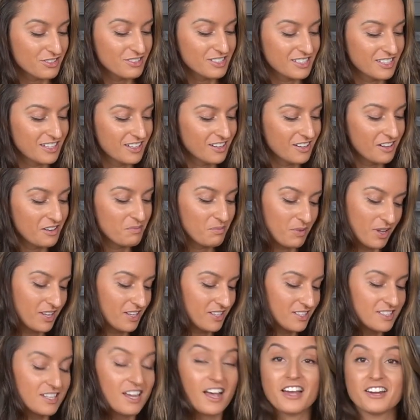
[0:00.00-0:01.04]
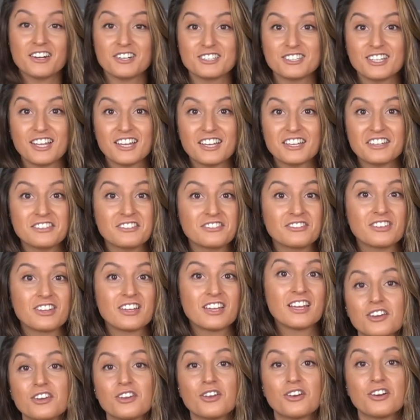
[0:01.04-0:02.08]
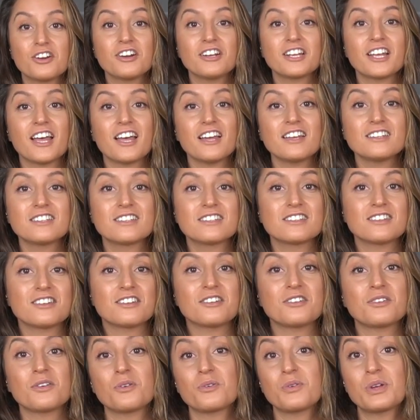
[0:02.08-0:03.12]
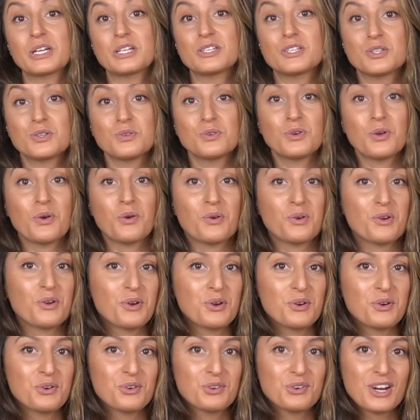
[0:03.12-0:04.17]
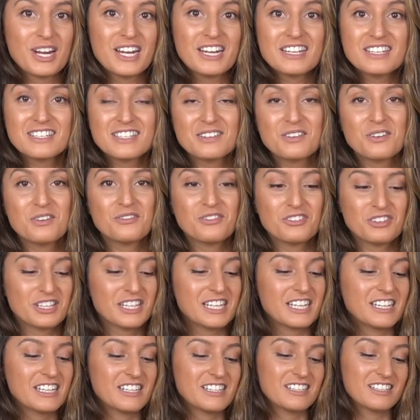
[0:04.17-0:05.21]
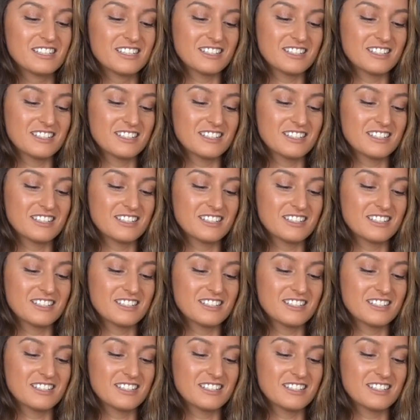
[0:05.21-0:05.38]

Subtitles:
seen in my entire life. Your guests are going to go crazy over these.